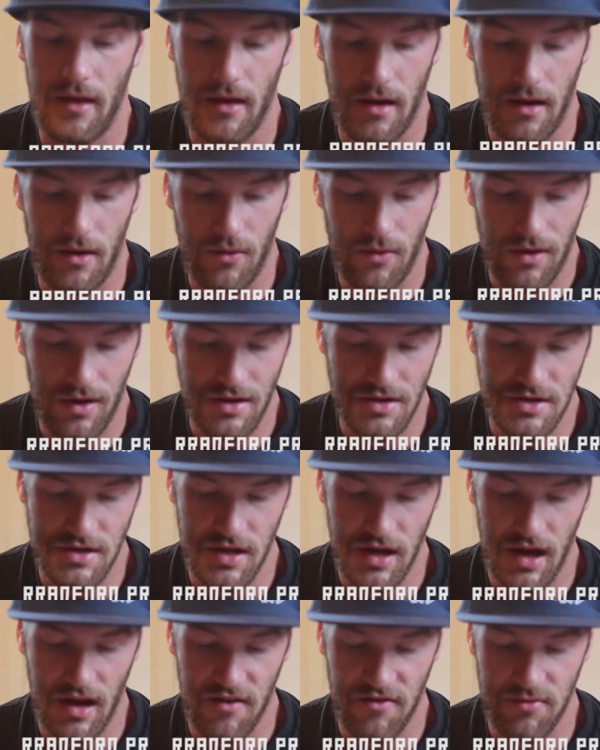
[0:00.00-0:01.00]
I watched
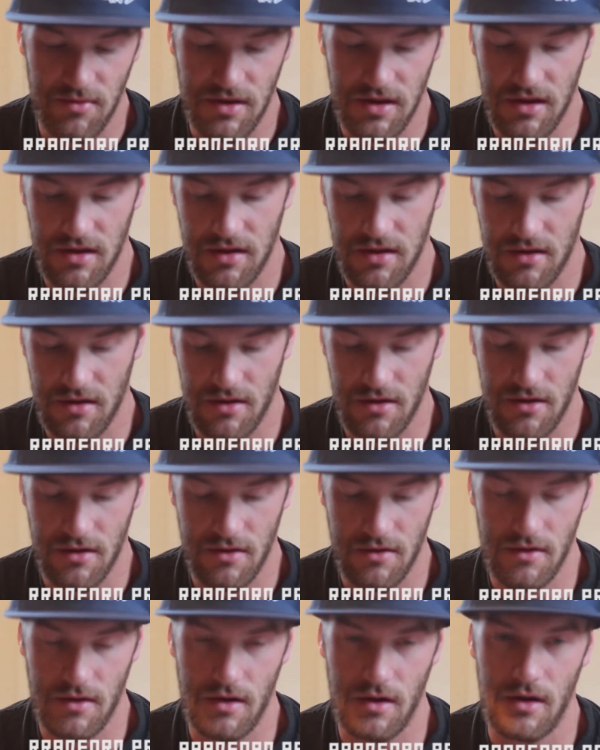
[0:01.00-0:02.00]
Half Minute
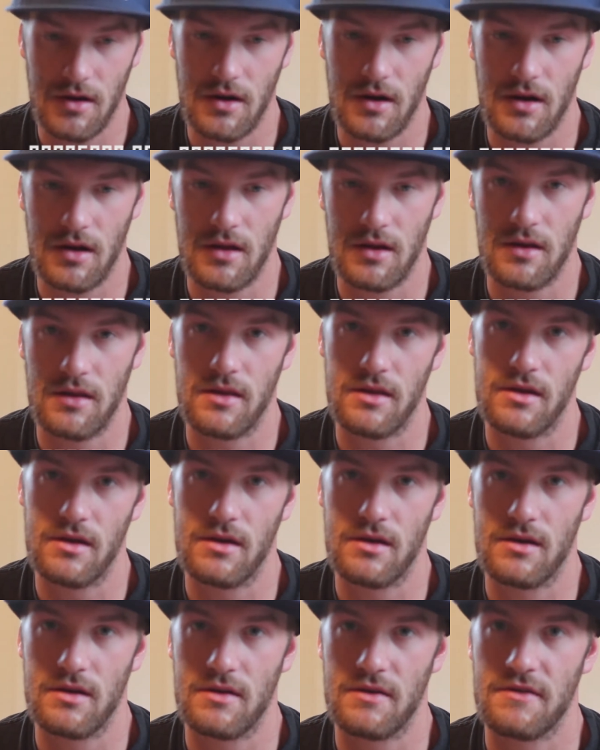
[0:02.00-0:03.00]
Hero on
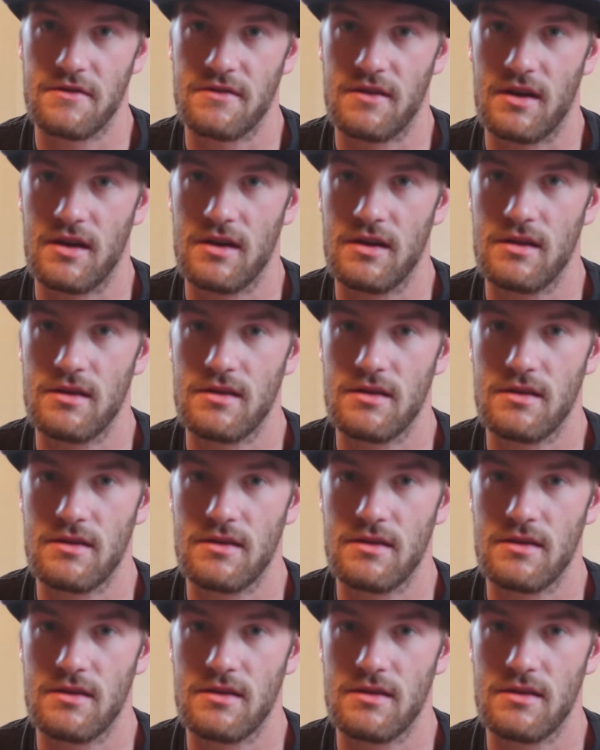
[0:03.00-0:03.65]
the site,